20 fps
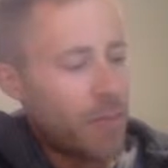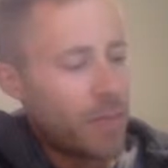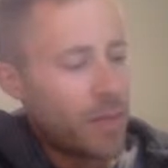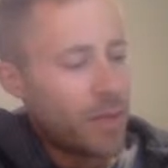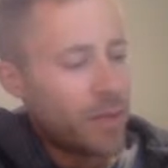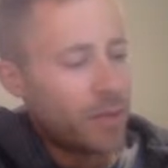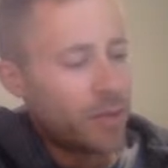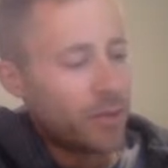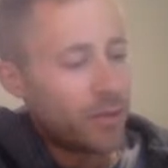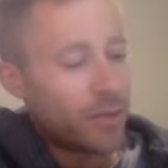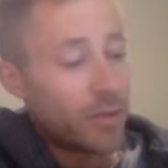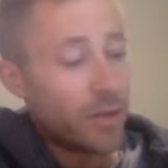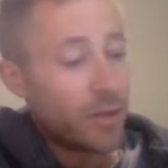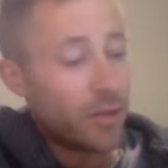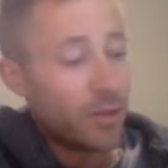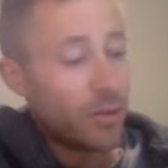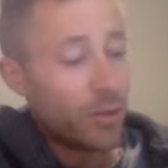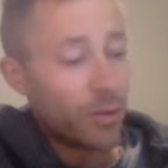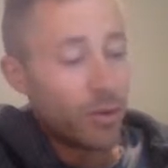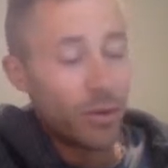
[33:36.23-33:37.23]
means
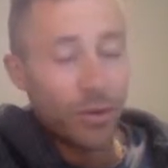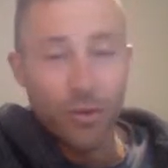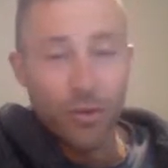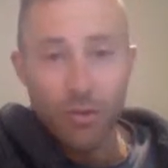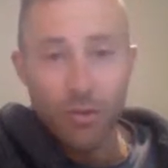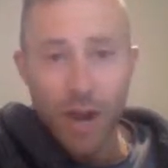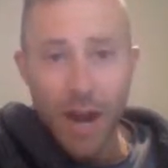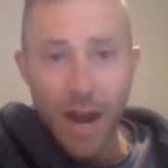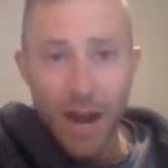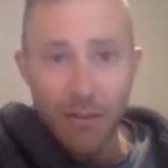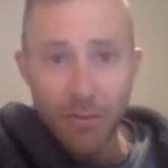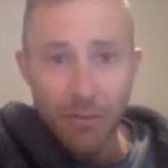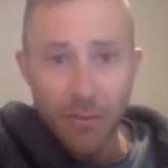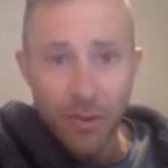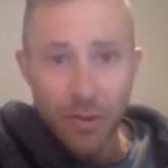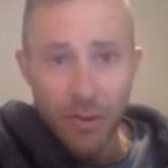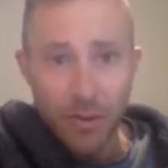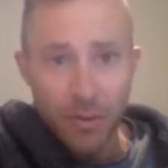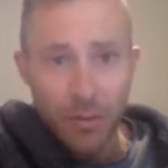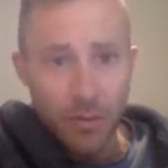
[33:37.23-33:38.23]
that your graph
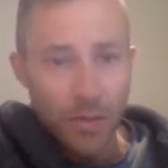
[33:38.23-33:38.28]
that you